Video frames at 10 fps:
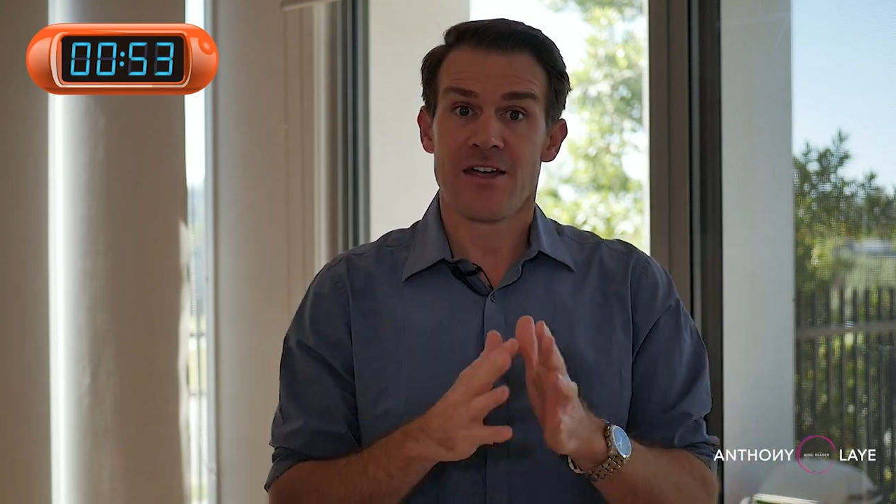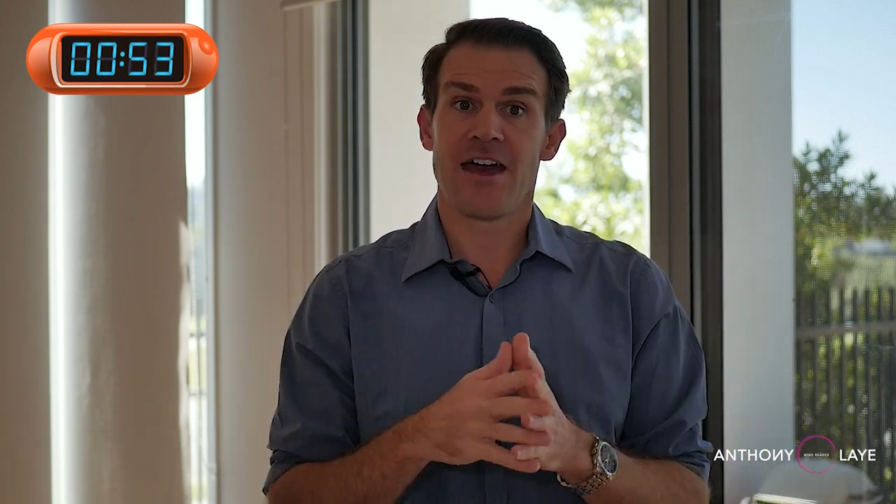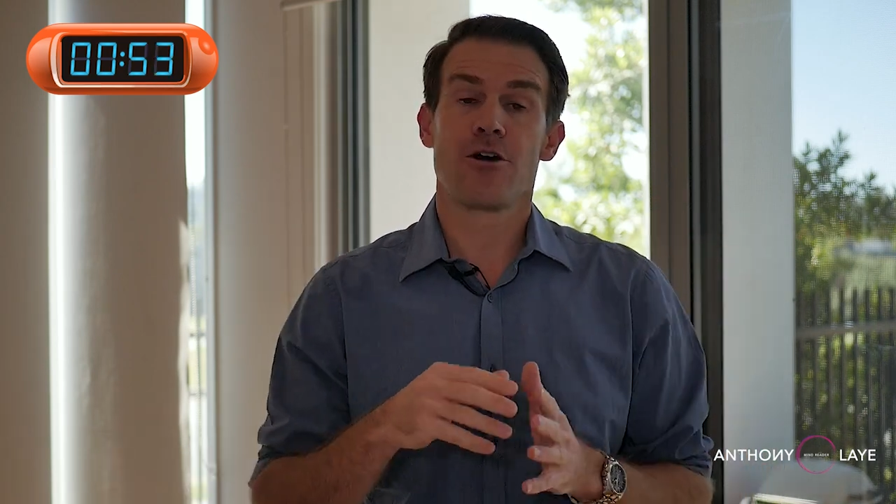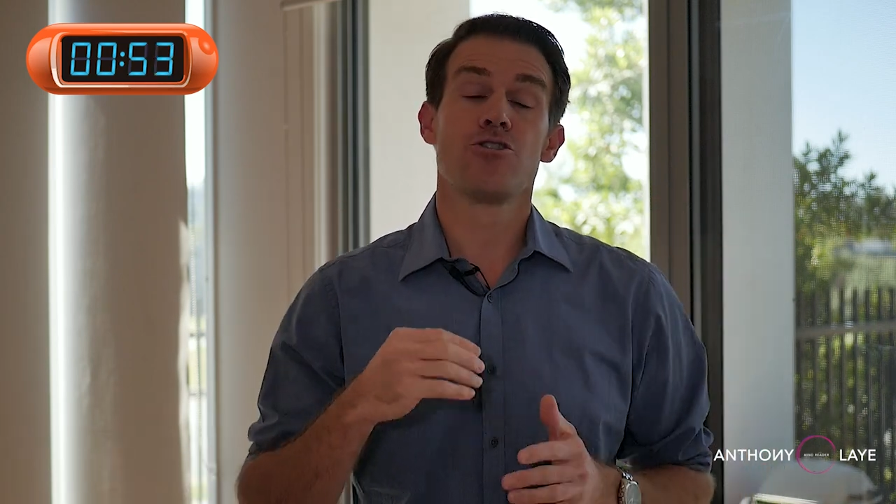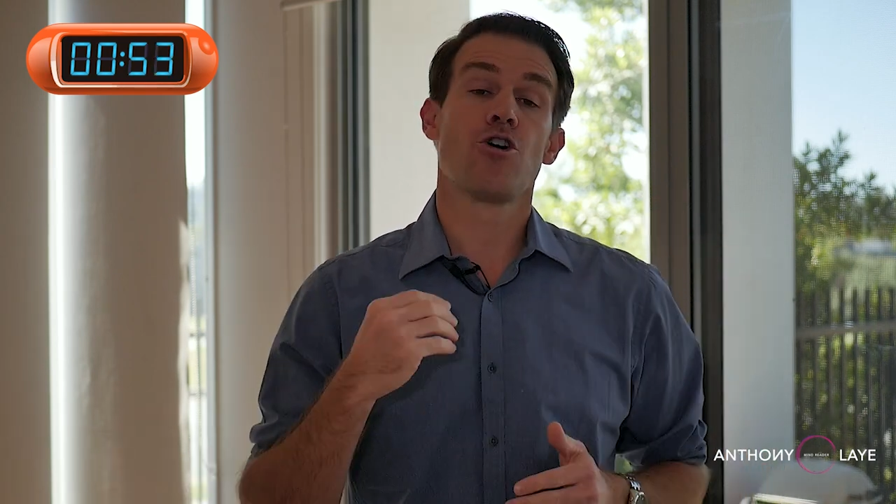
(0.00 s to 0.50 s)

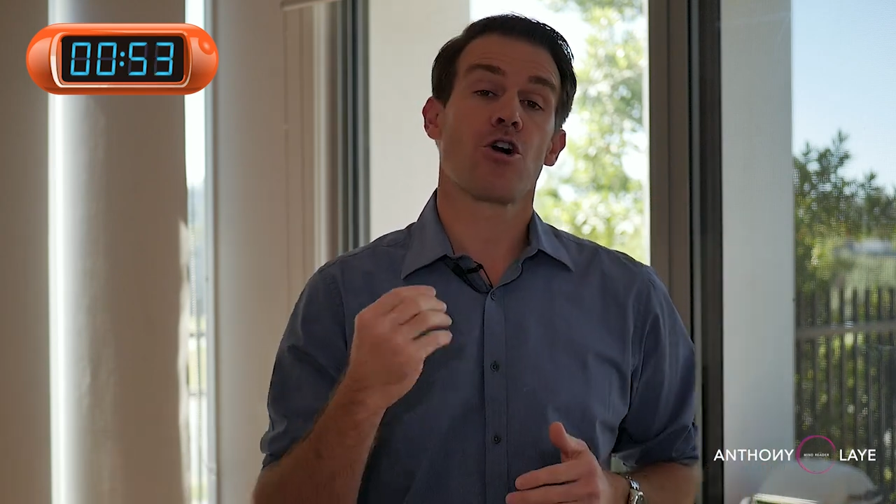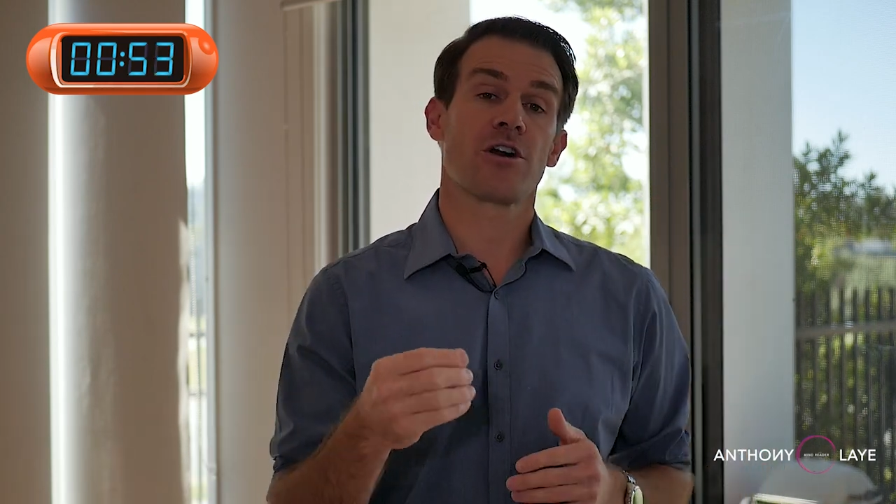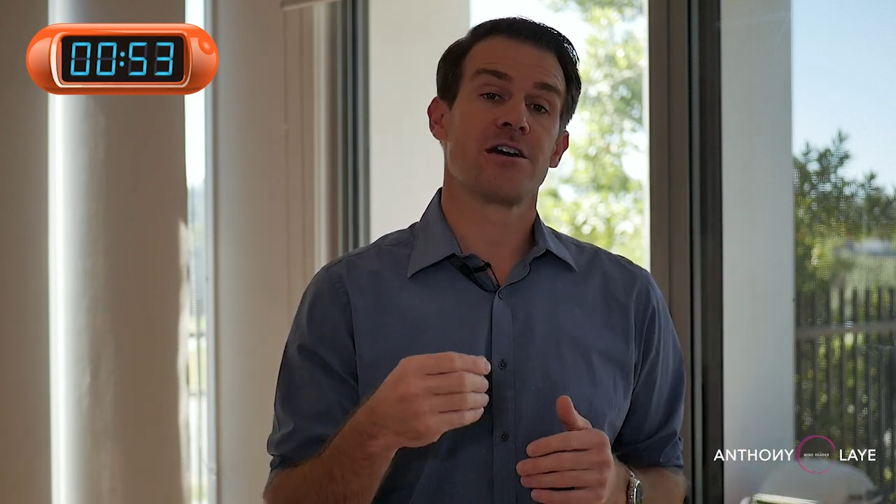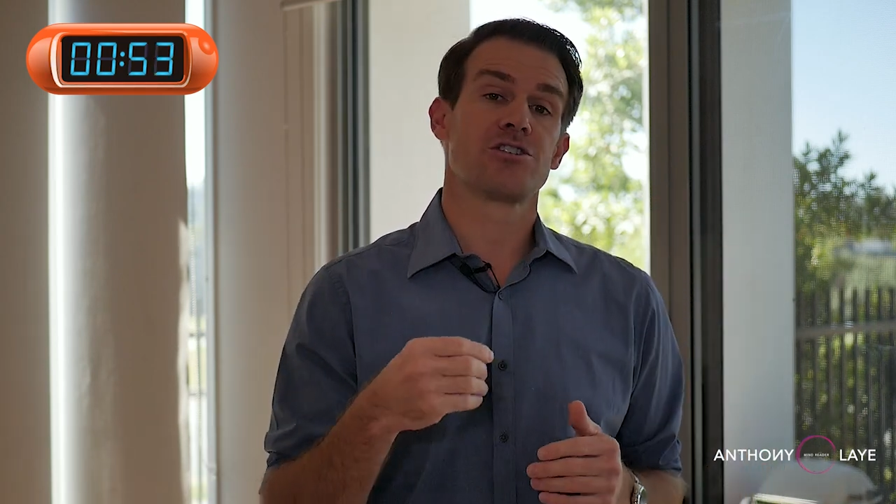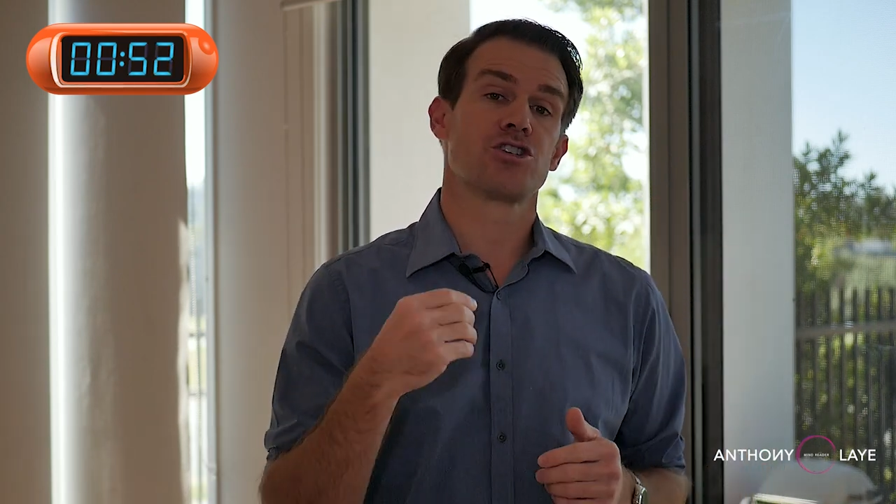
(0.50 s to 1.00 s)
they are not
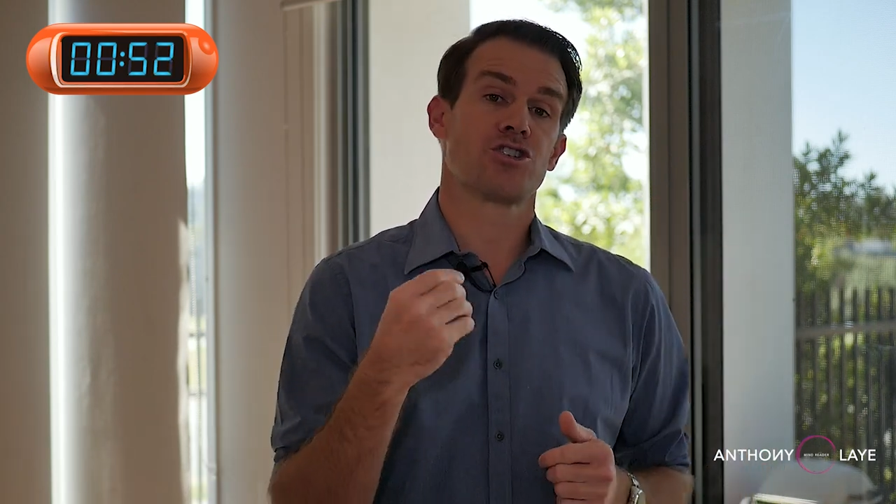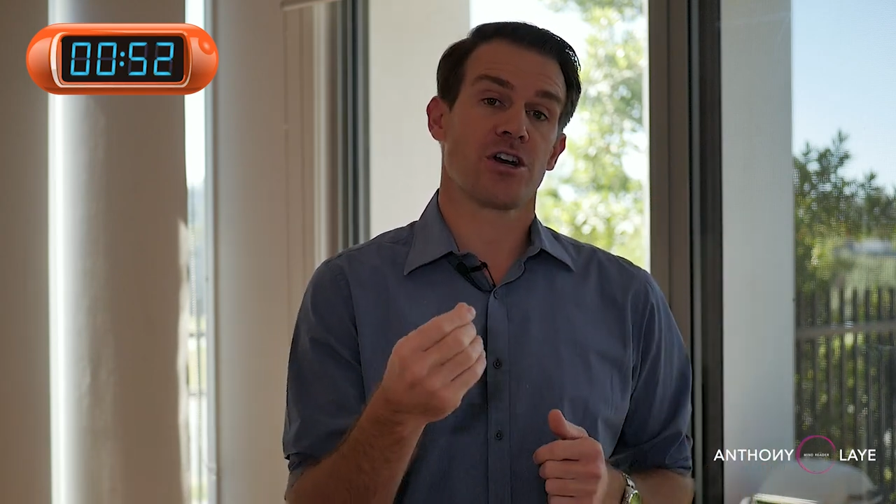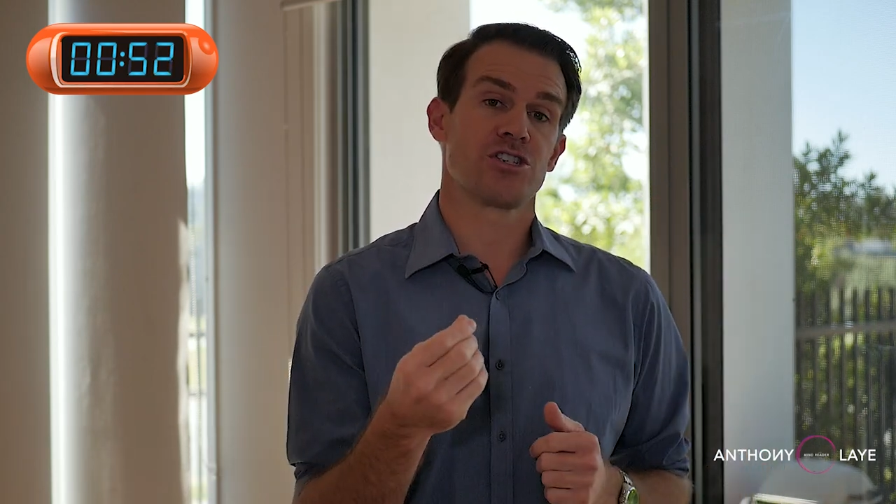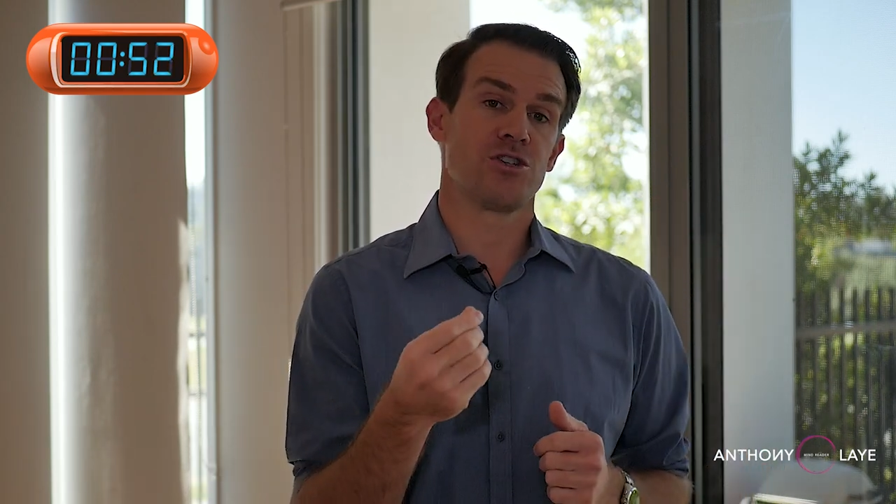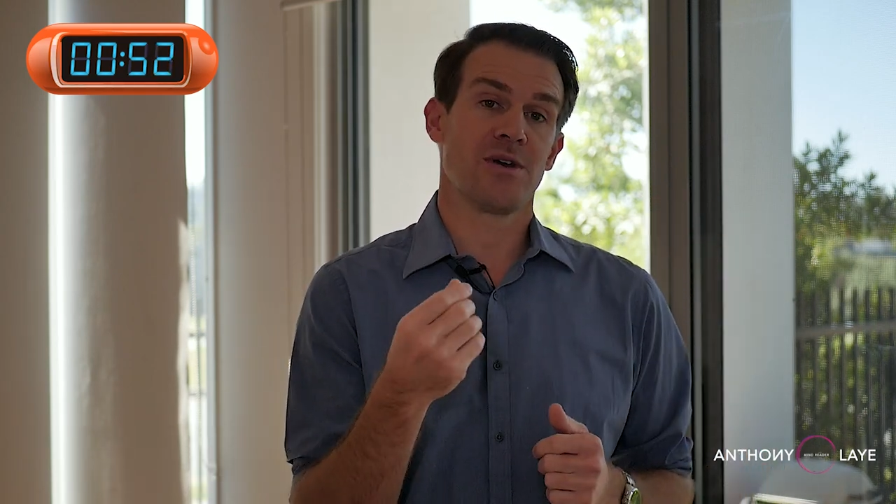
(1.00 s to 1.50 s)
going to
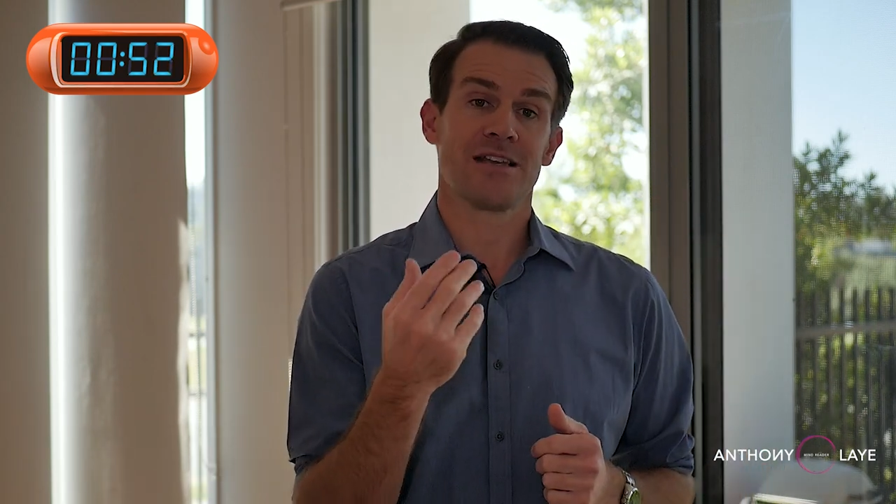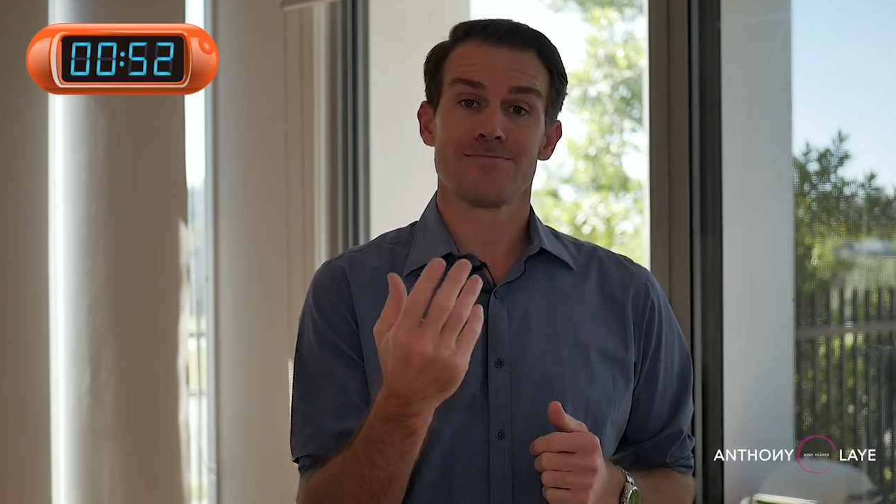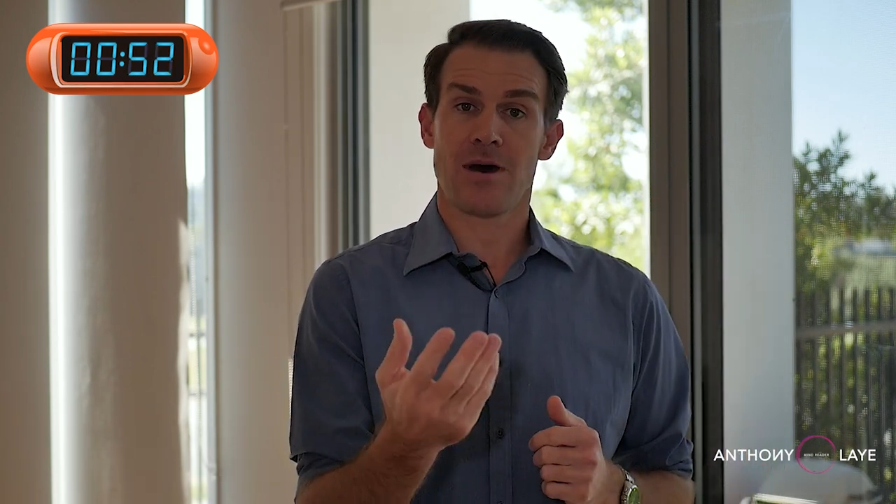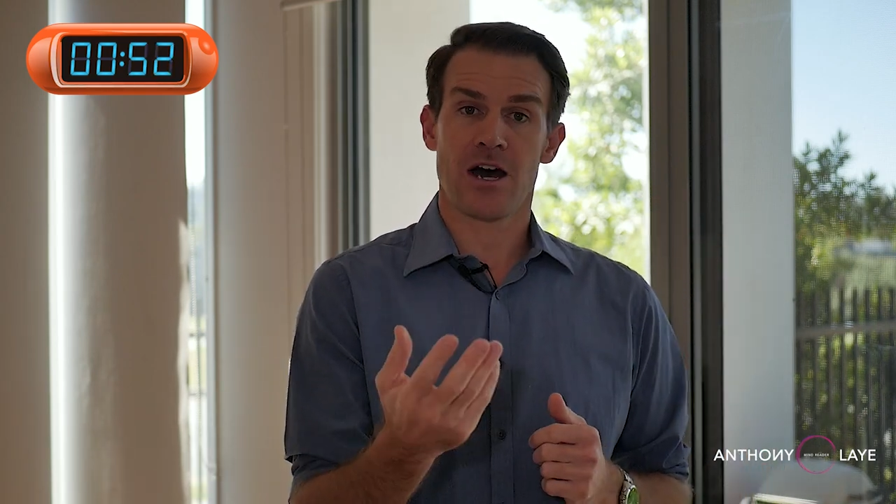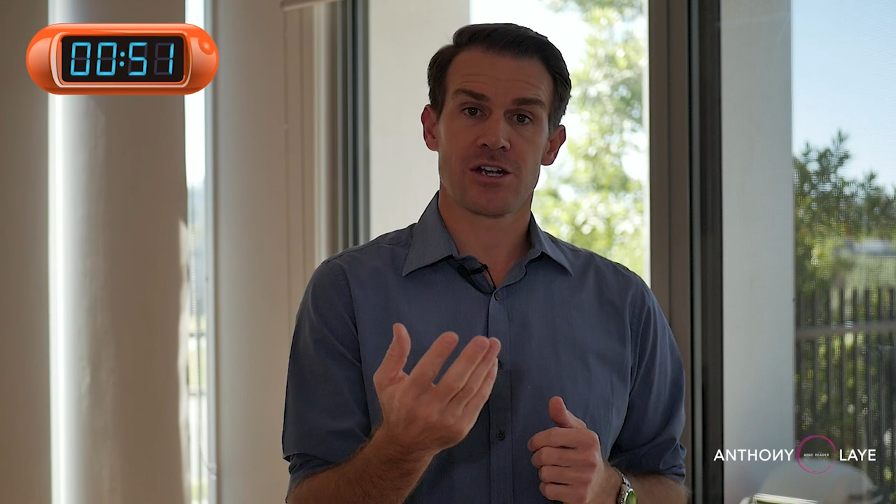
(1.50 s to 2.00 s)
trust you as
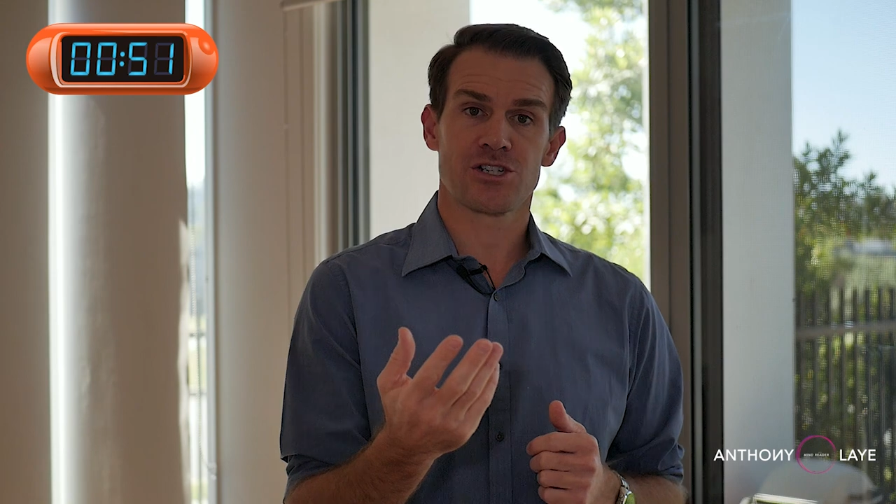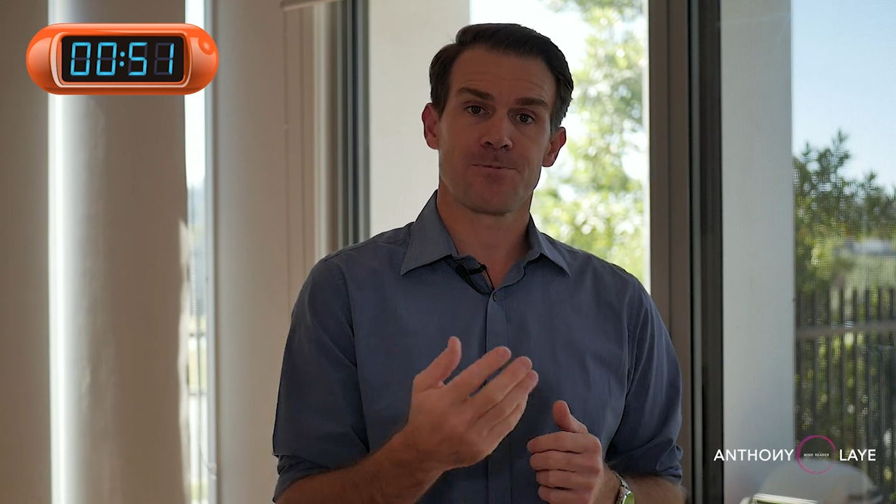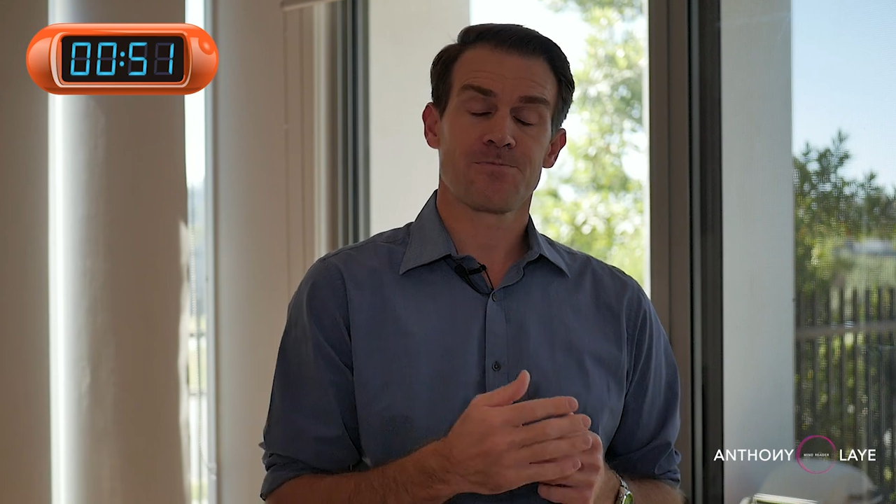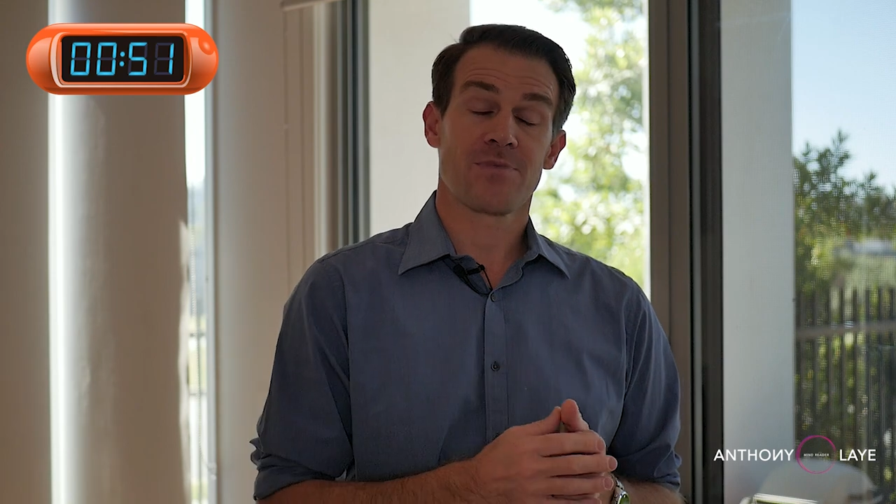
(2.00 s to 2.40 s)
much.